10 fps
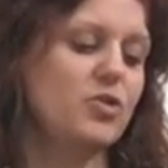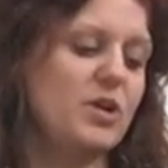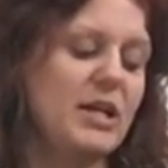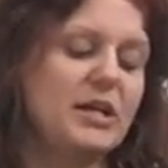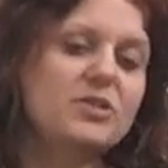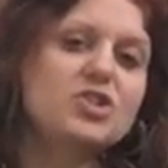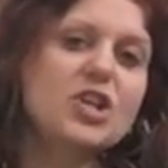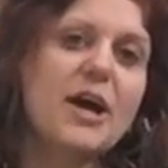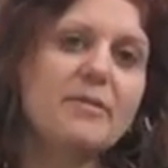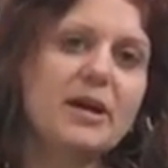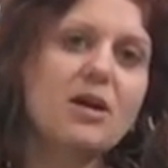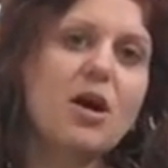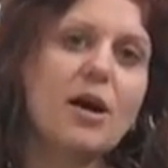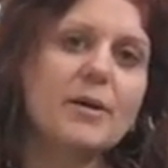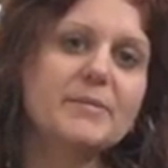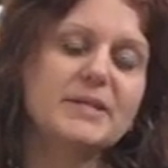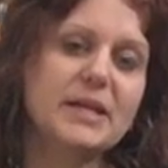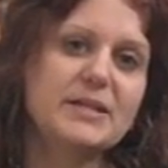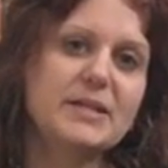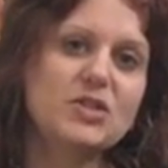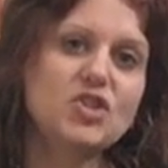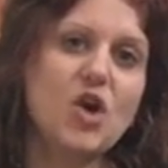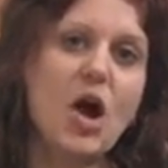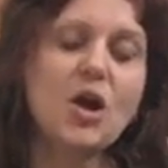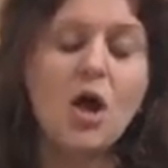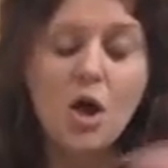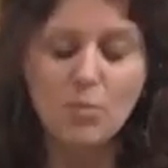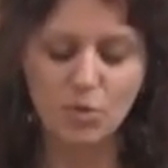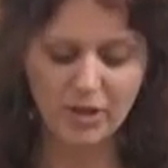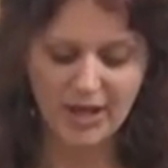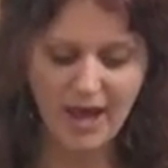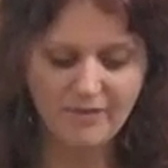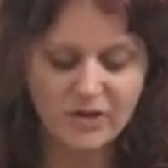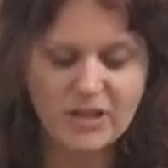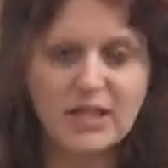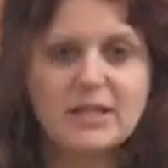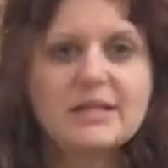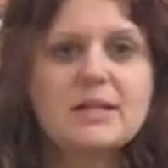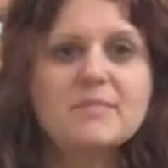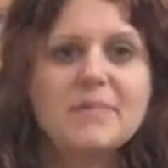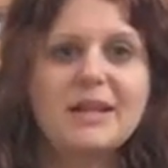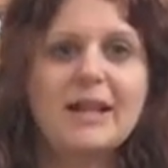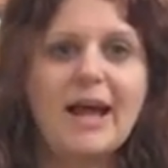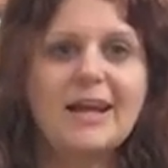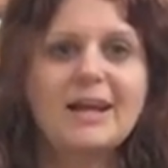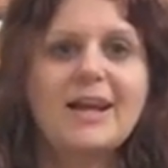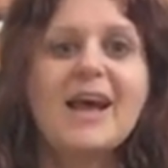creating those chaturanga arms nice and strong, pulling everything into the midline.